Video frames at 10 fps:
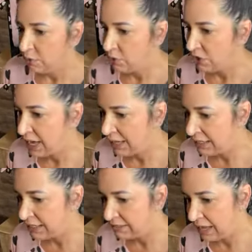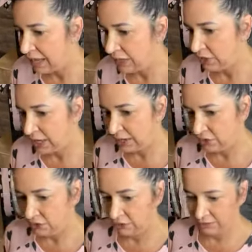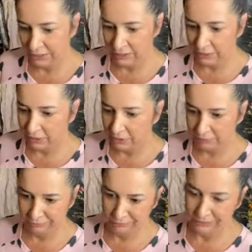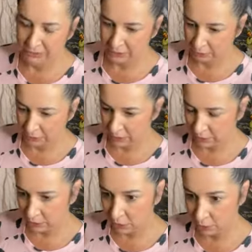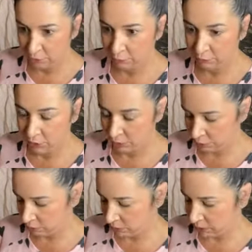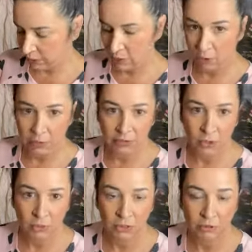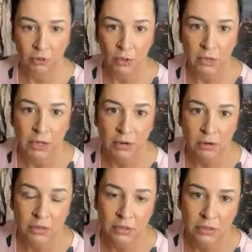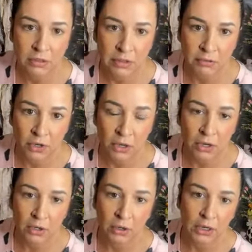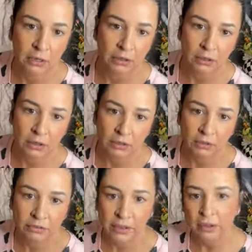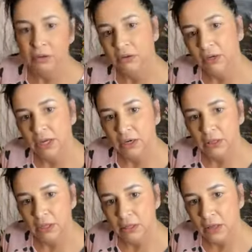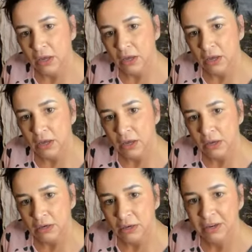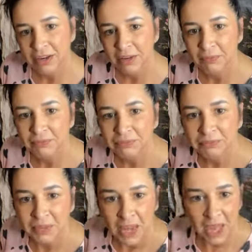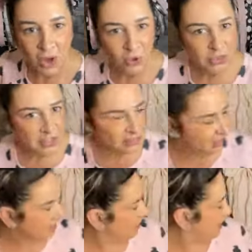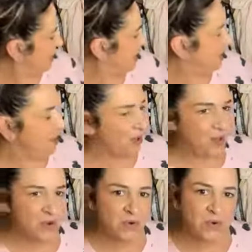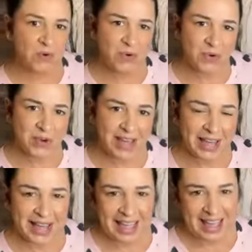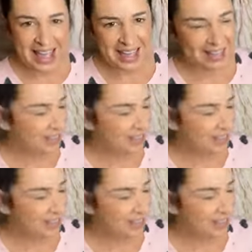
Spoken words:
you kind of design, you kind of just like, you know, kind of go with the flow. I know I always go with the flow here. Nothing's ever concrete. You're just like, oh, I kind of like that. Oh, this thing right here. Oh, I had